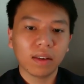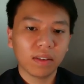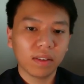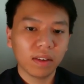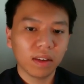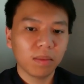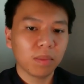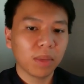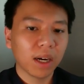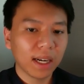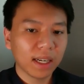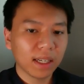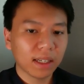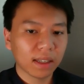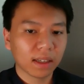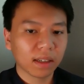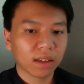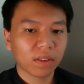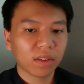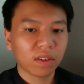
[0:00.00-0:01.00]
and C
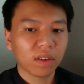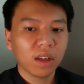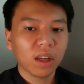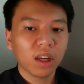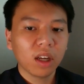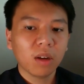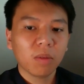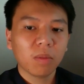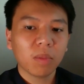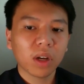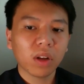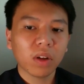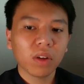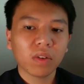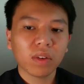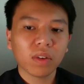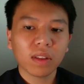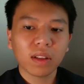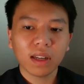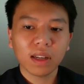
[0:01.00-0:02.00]
bindings, but
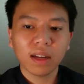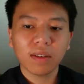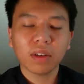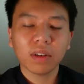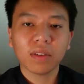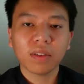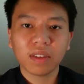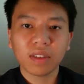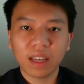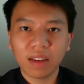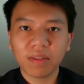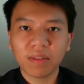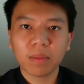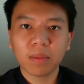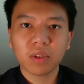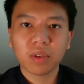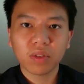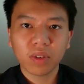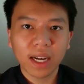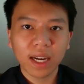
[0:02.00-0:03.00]
also at the level of safe
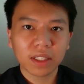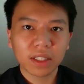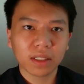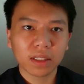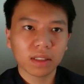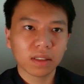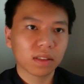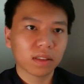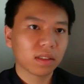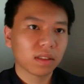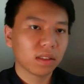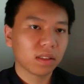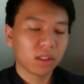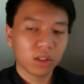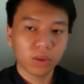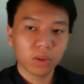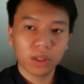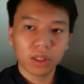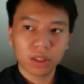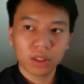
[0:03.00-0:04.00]
abstractions
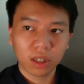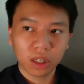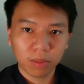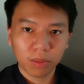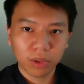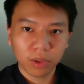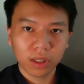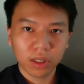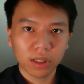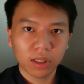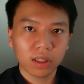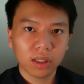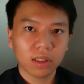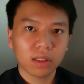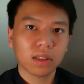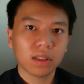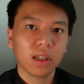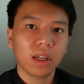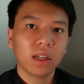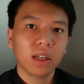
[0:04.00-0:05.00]
to
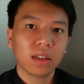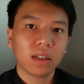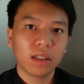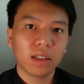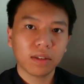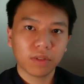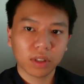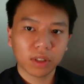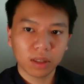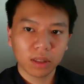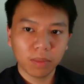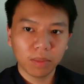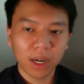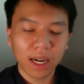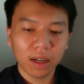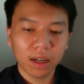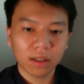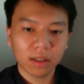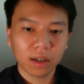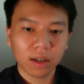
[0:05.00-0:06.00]
interpreters, to different
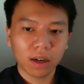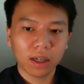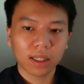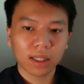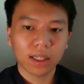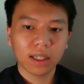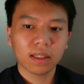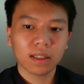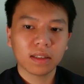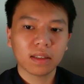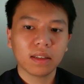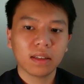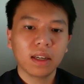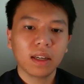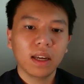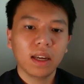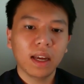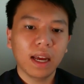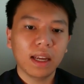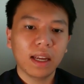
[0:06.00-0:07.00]
compile targets,
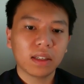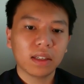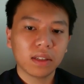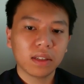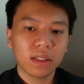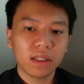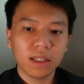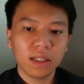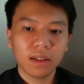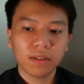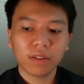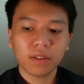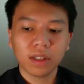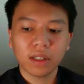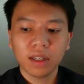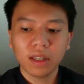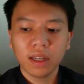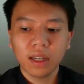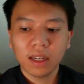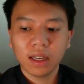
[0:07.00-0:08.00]
and to
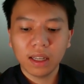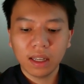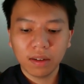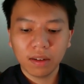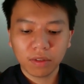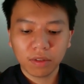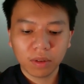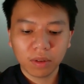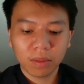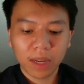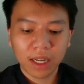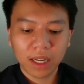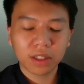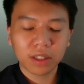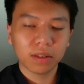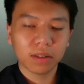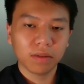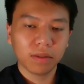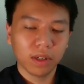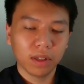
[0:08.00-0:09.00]
different
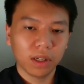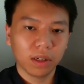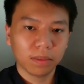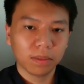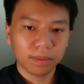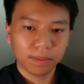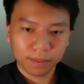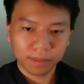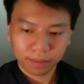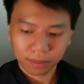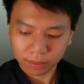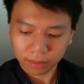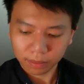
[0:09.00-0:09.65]
information flow.